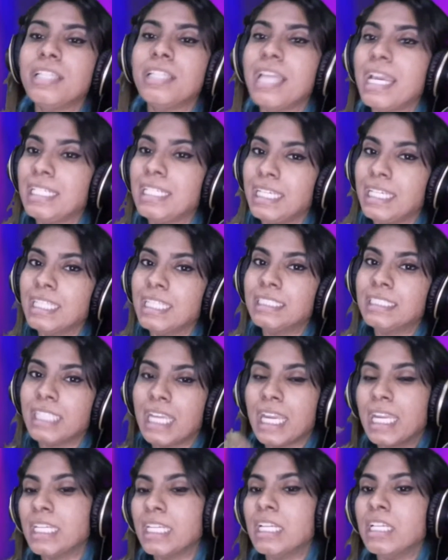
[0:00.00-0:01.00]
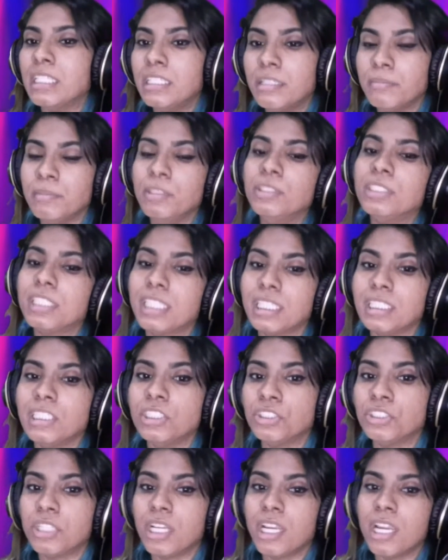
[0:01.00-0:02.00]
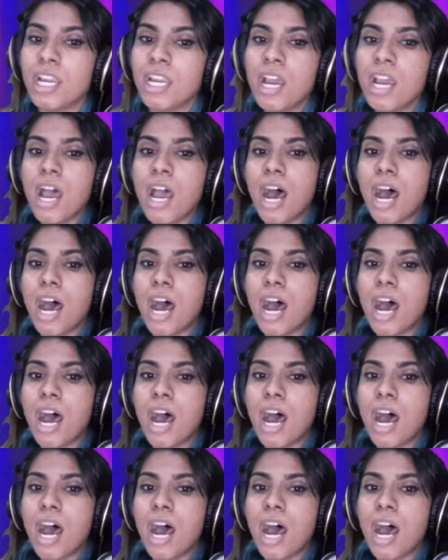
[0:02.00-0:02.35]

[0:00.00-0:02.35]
nailing it in the music industry.